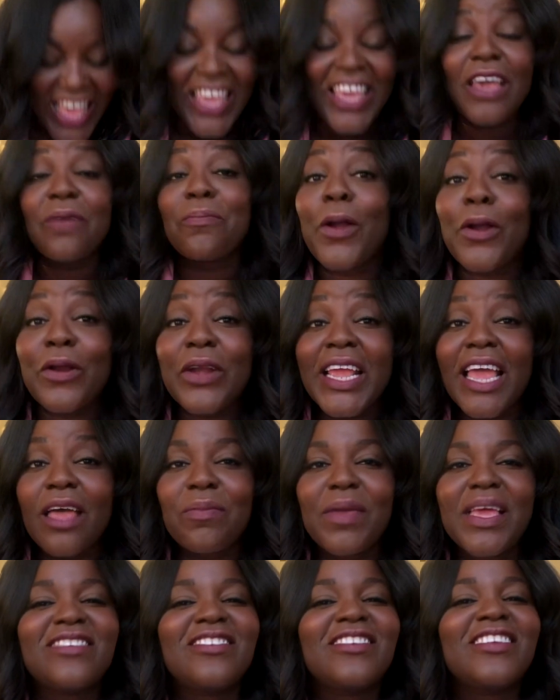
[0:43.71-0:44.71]

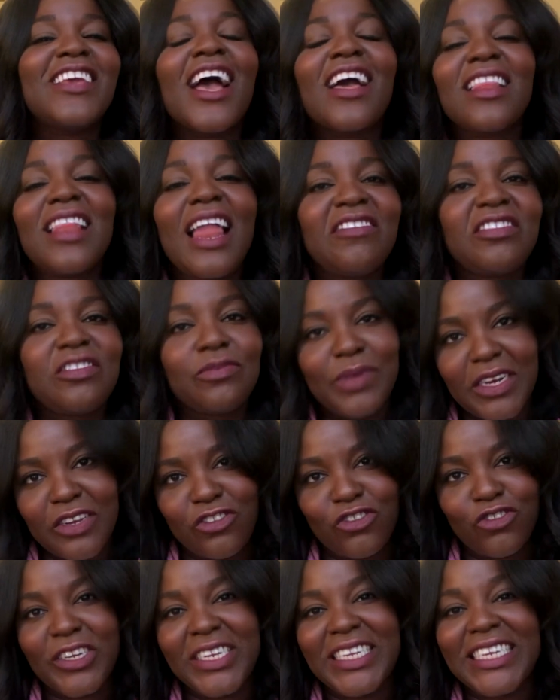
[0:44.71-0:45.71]
Capernaum is Young Life's
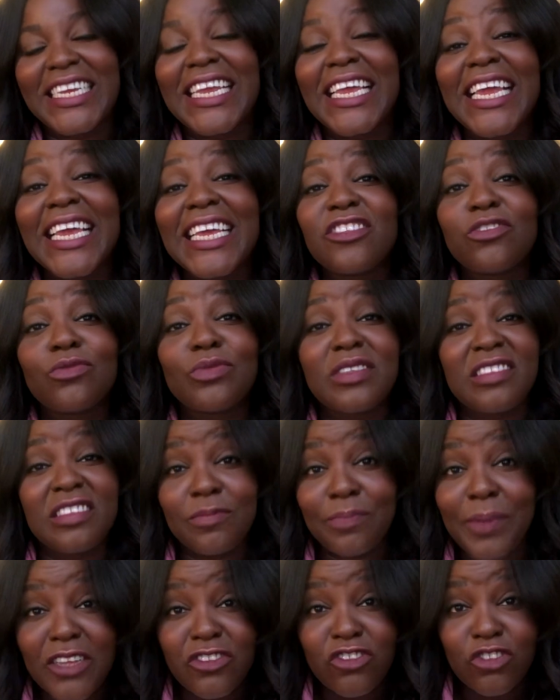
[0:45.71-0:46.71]
ministry to kids with
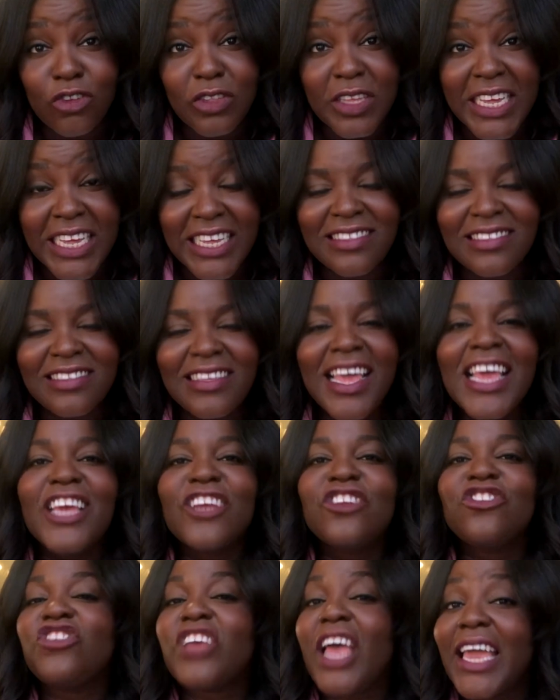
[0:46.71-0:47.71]
special needs.
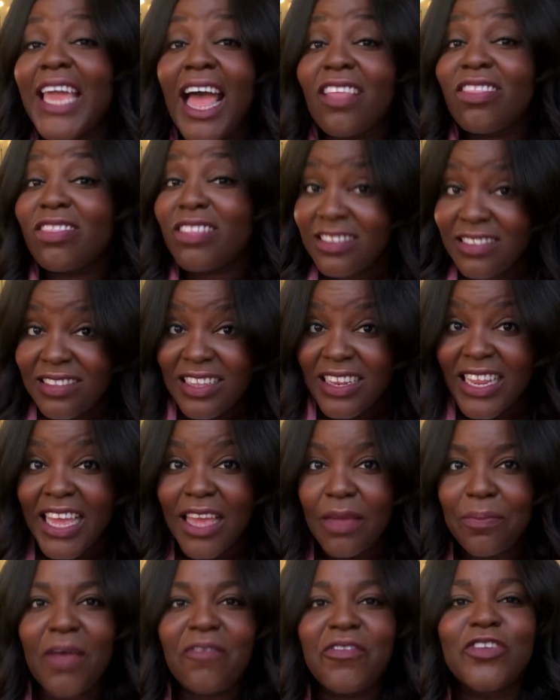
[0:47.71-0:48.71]
Check out this
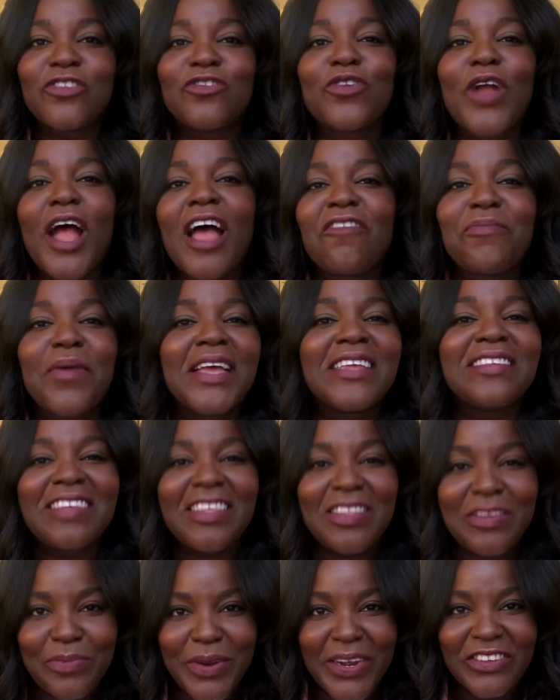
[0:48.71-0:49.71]
clip of a drive-by
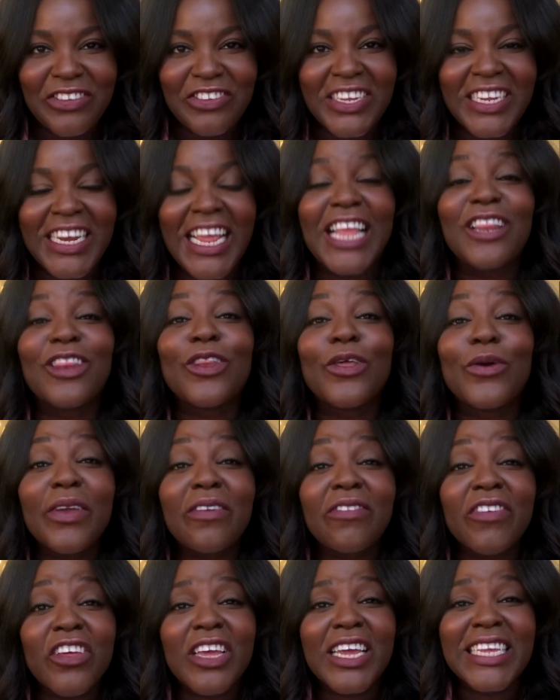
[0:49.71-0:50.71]
celebration in
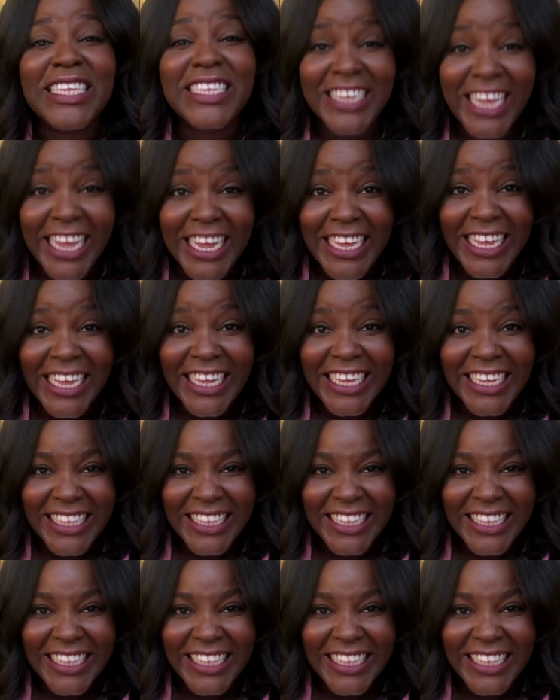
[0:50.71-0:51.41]
Louisville, Kentucky.